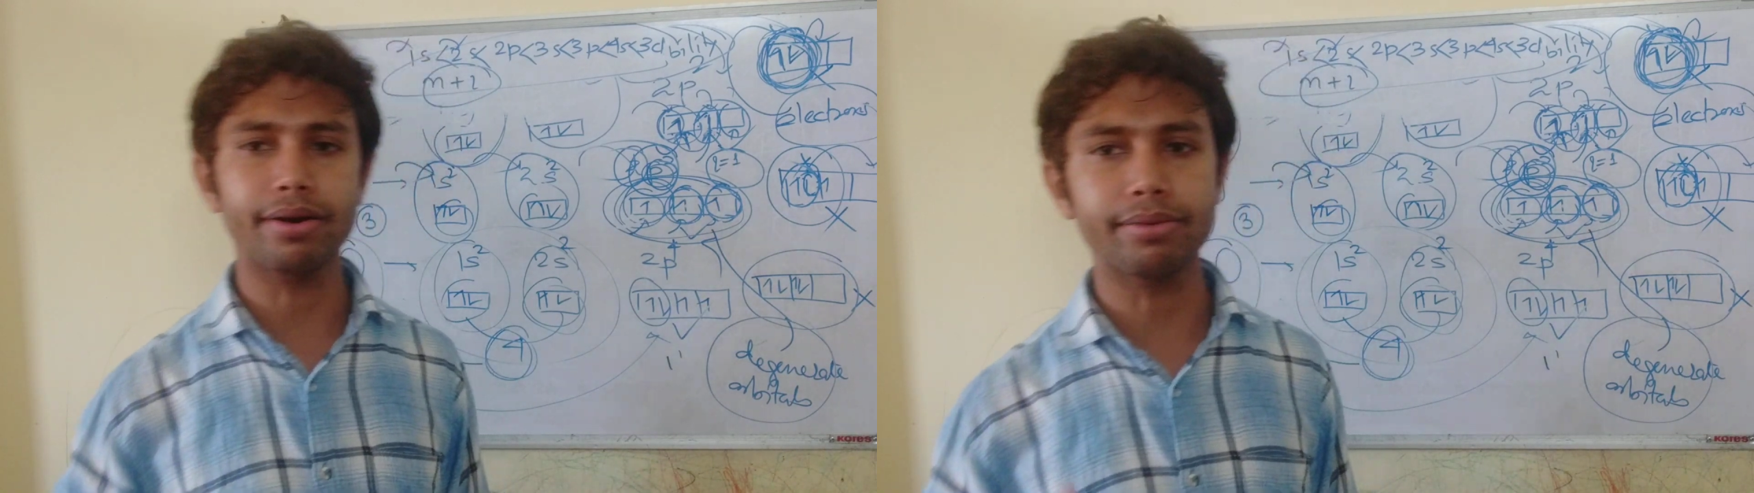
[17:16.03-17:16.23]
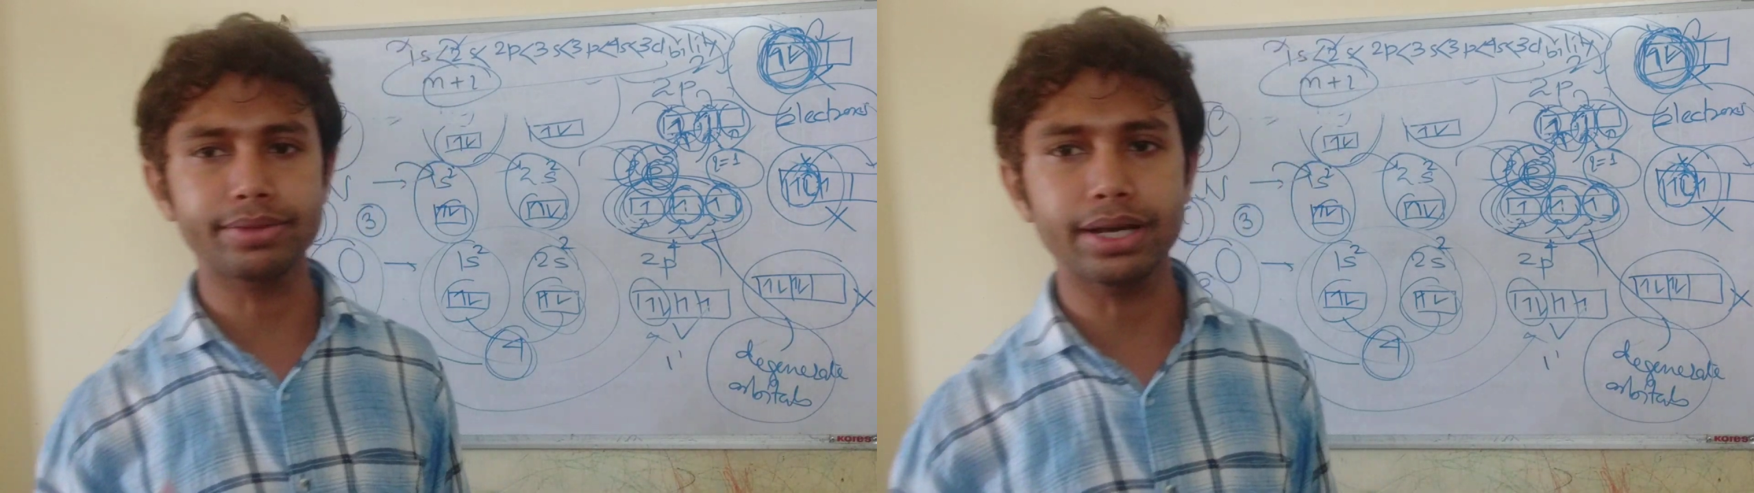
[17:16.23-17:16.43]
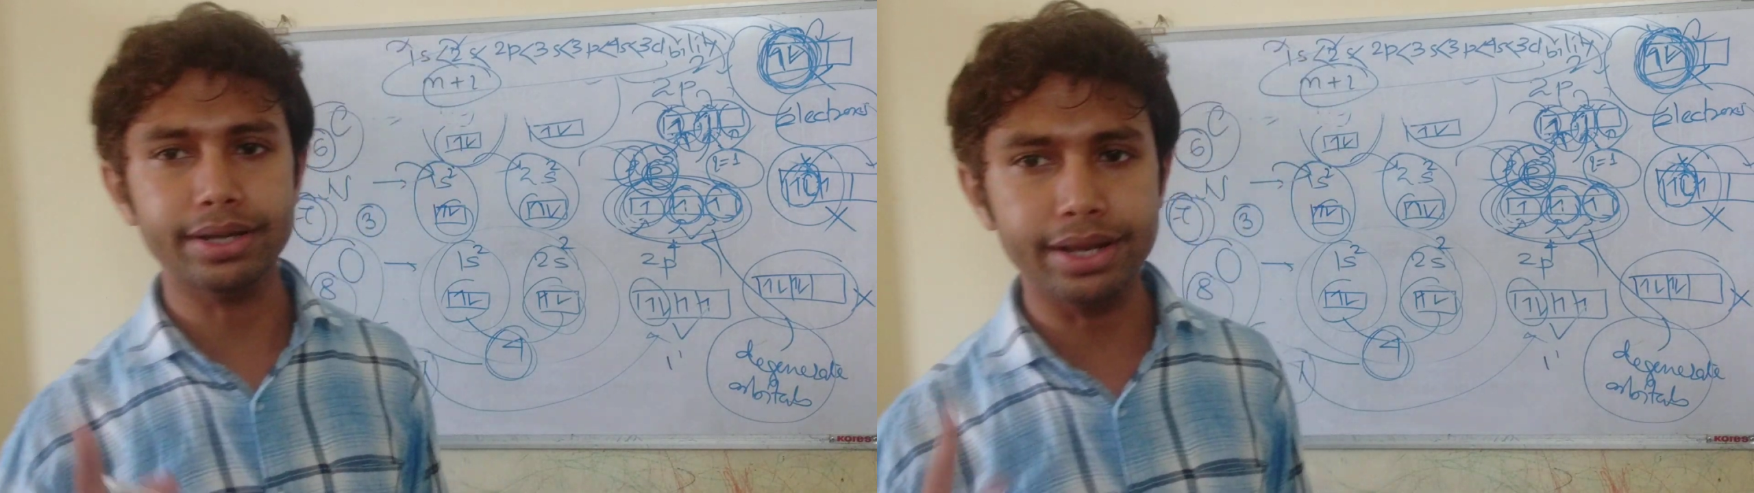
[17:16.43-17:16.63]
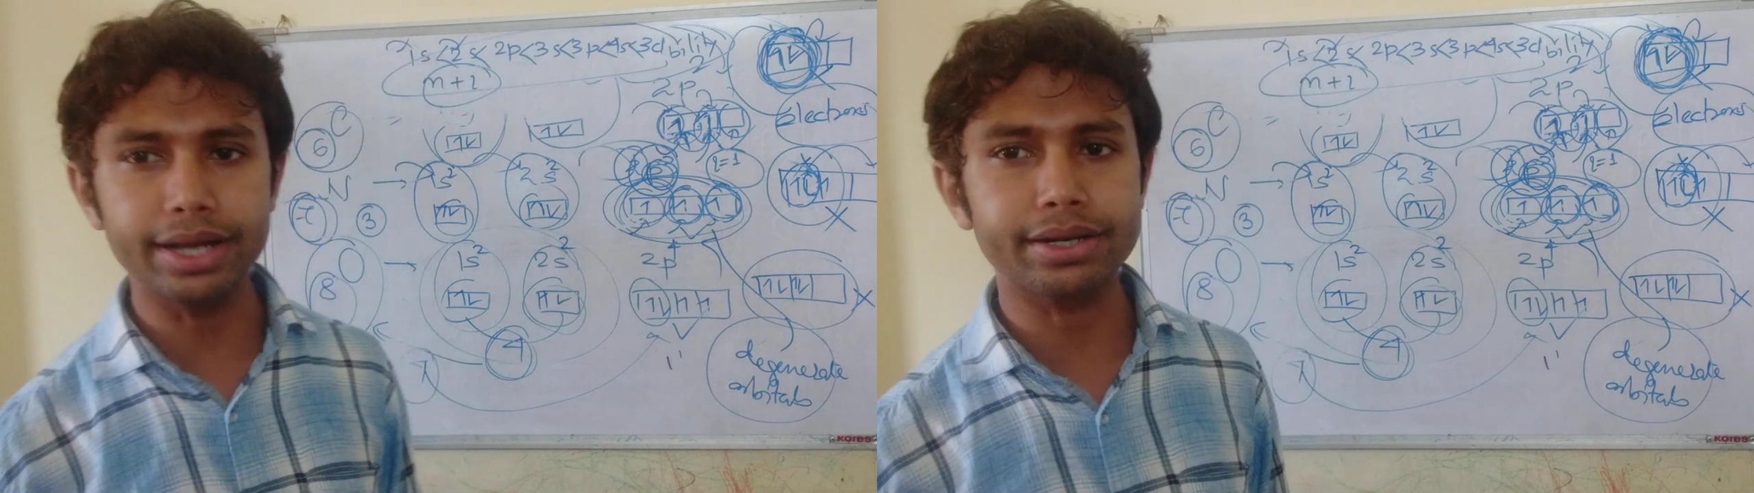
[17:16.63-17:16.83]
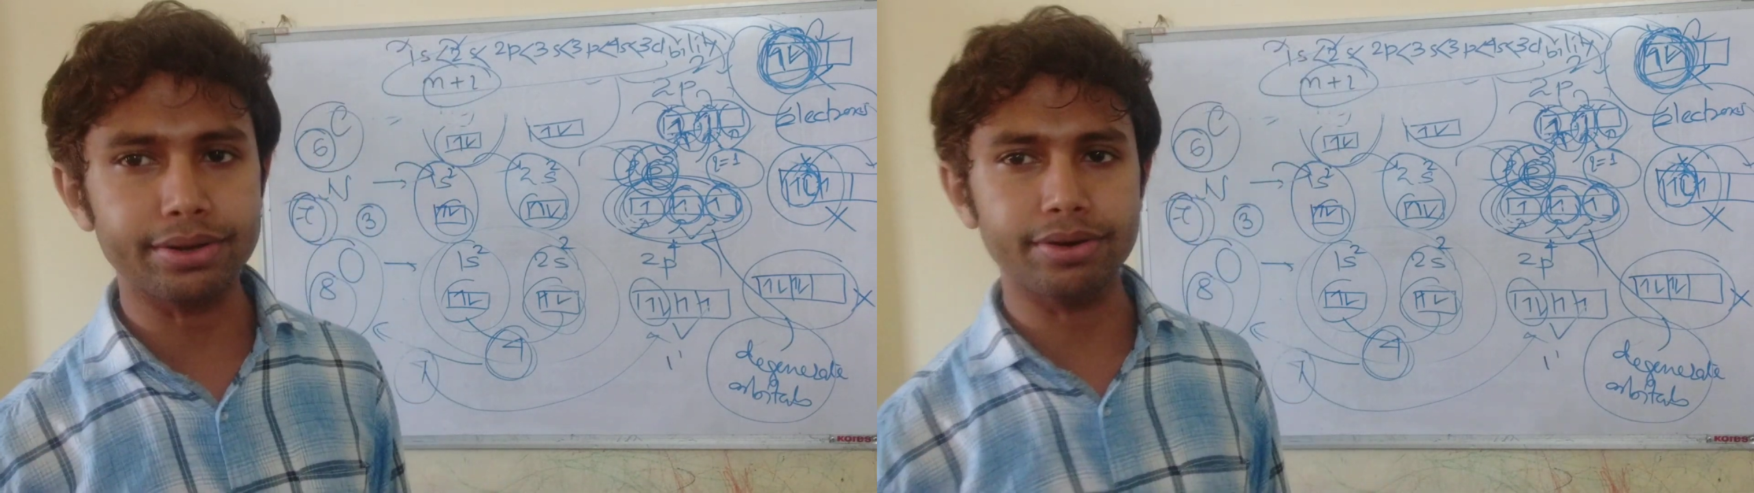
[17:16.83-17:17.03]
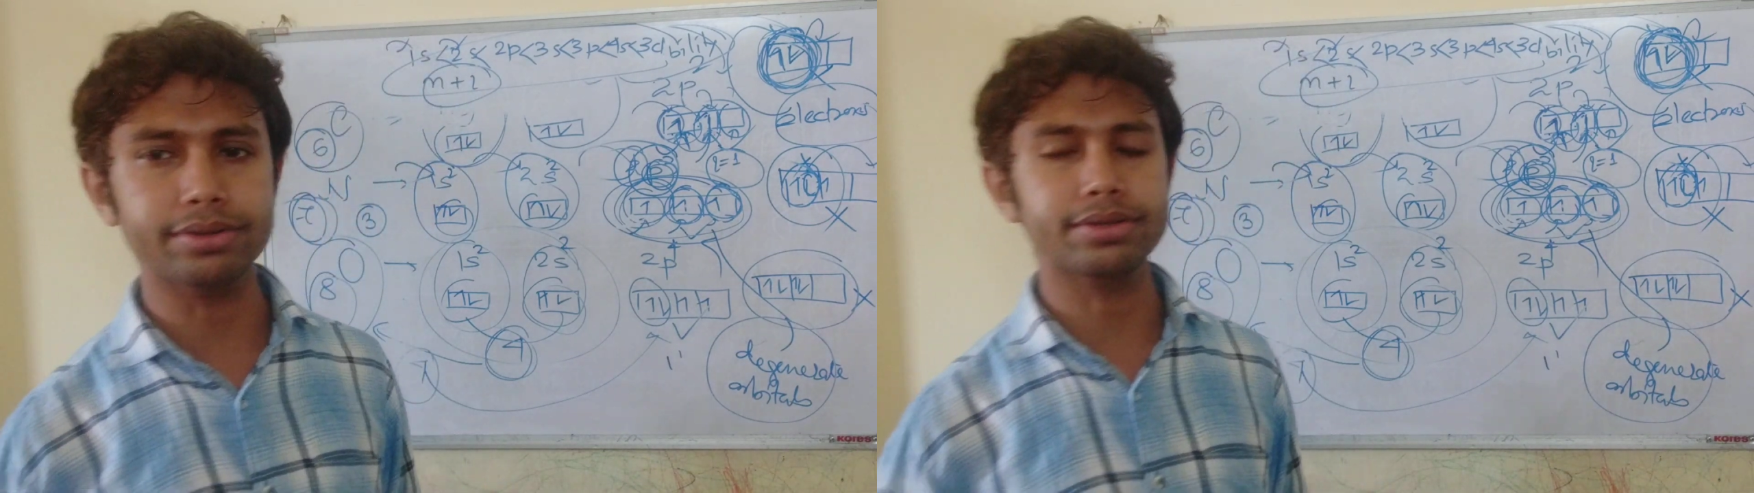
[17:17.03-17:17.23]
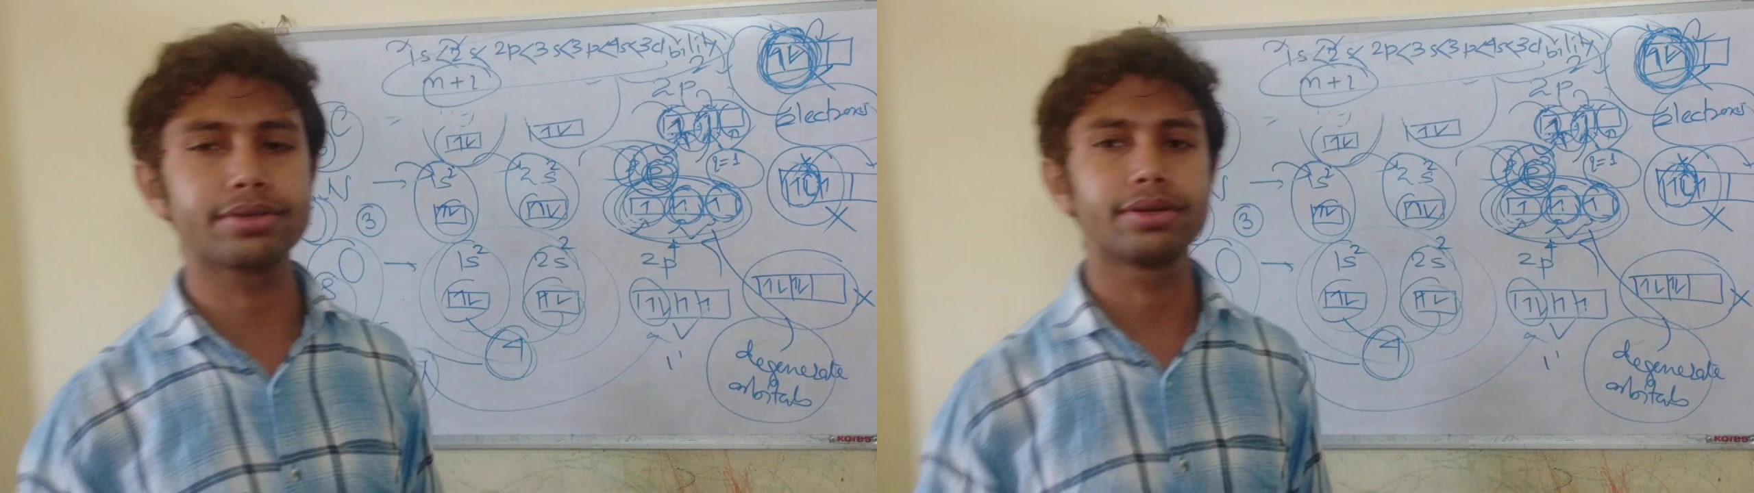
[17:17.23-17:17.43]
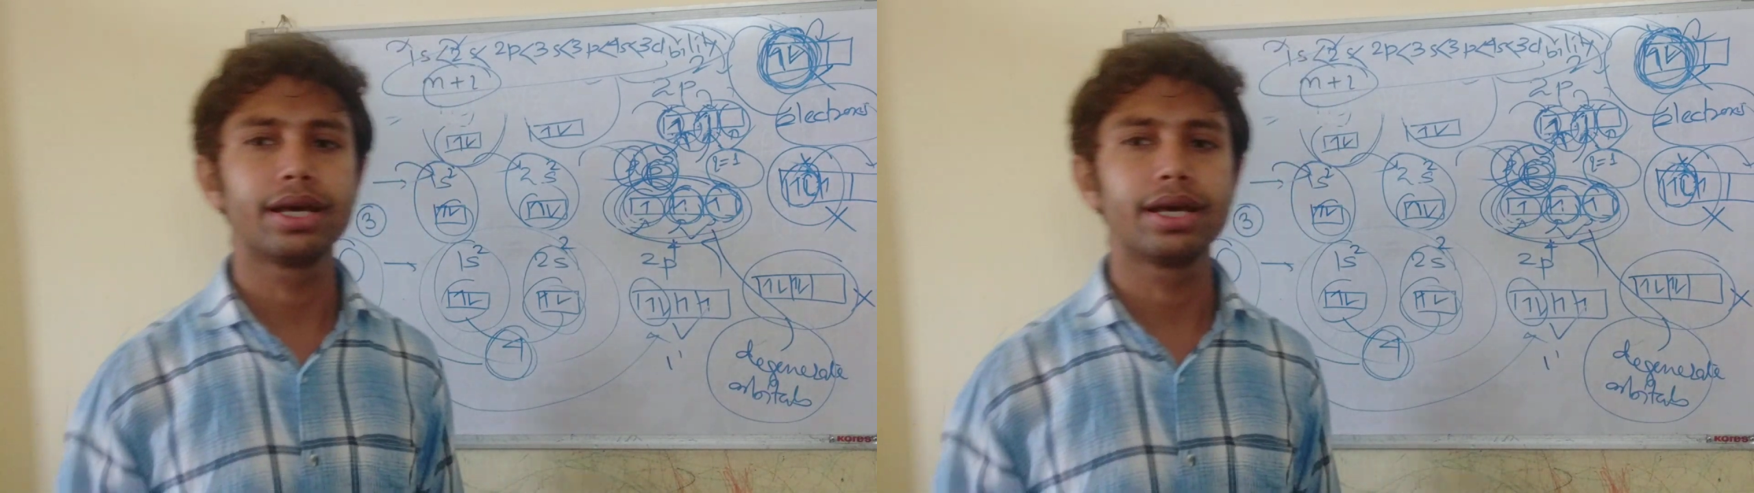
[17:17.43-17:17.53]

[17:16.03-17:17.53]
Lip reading: of the electrons.